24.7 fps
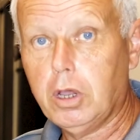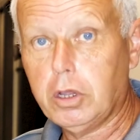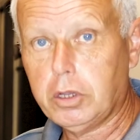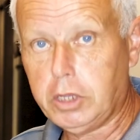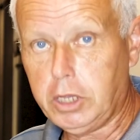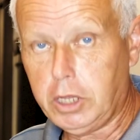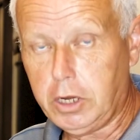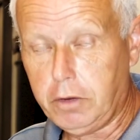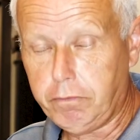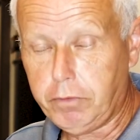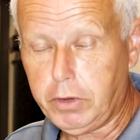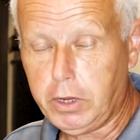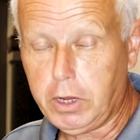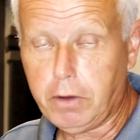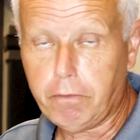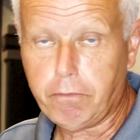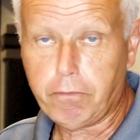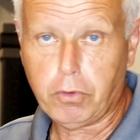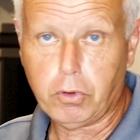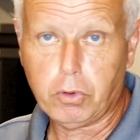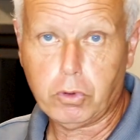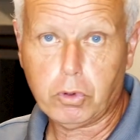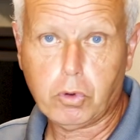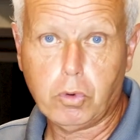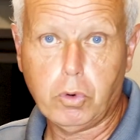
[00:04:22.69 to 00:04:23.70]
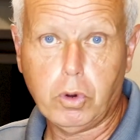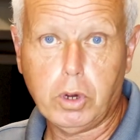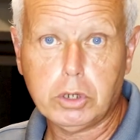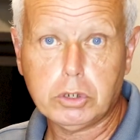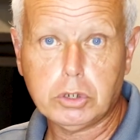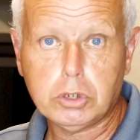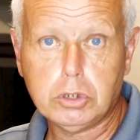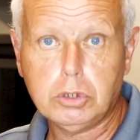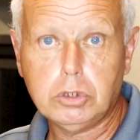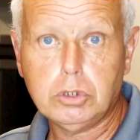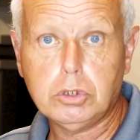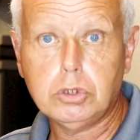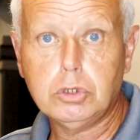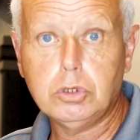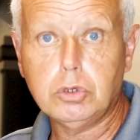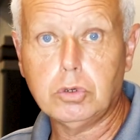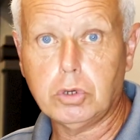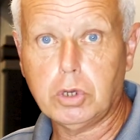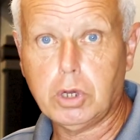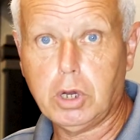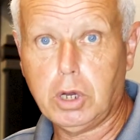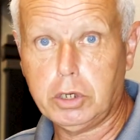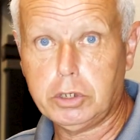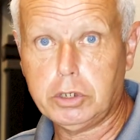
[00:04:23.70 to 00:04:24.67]
Again, if you have further questions, you
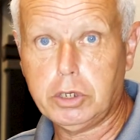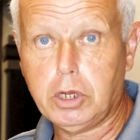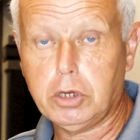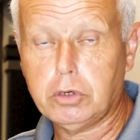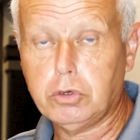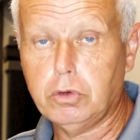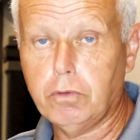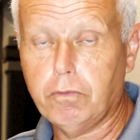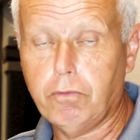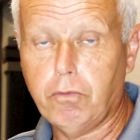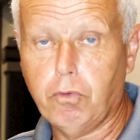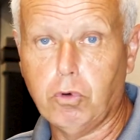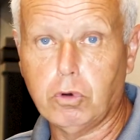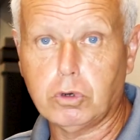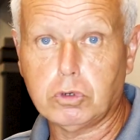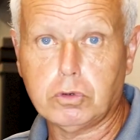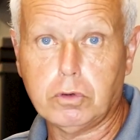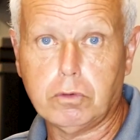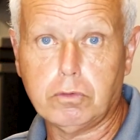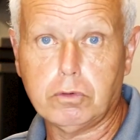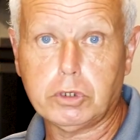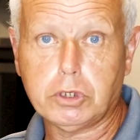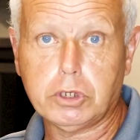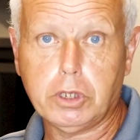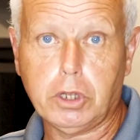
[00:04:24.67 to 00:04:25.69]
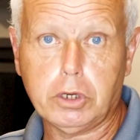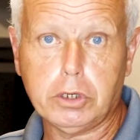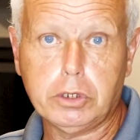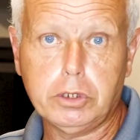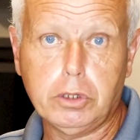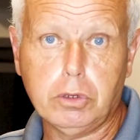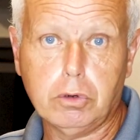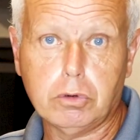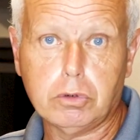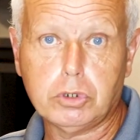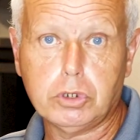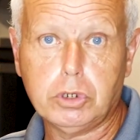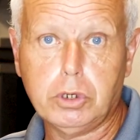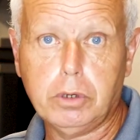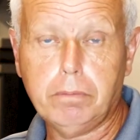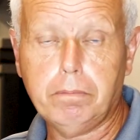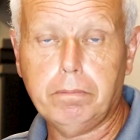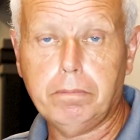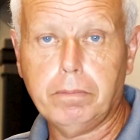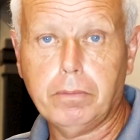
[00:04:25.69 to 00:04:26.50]
can contact your Forest River selling dealership,